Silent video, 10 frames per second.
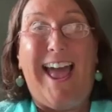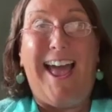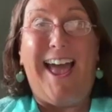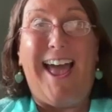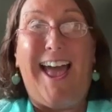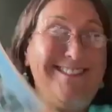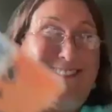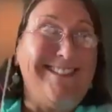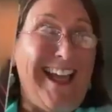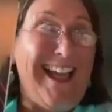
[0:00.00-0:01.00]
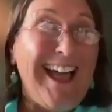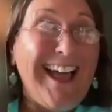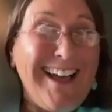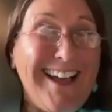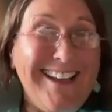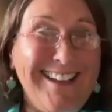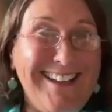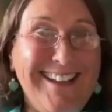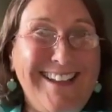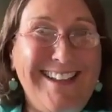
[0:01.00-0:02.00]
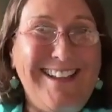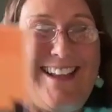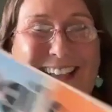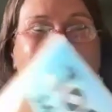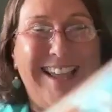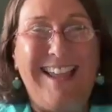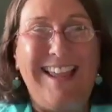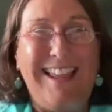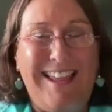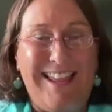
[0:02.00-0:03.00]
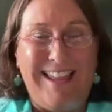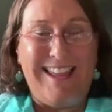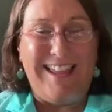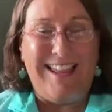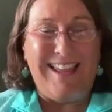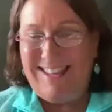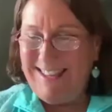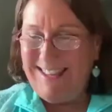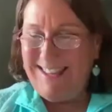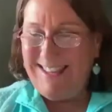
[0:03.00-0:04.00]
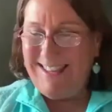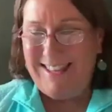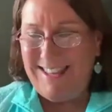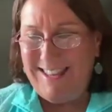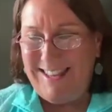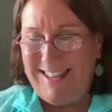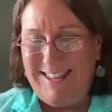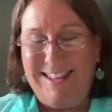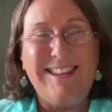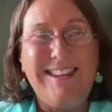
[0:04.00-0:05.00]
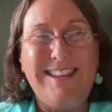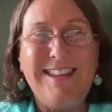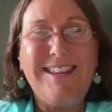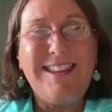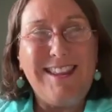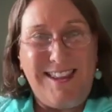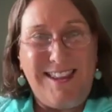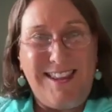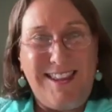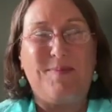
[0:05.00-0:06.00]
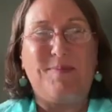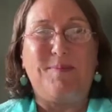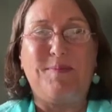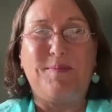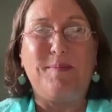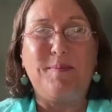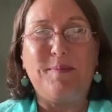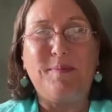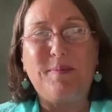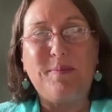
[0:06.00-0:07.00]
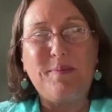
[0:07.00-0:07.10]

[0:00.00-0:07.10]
[no speech]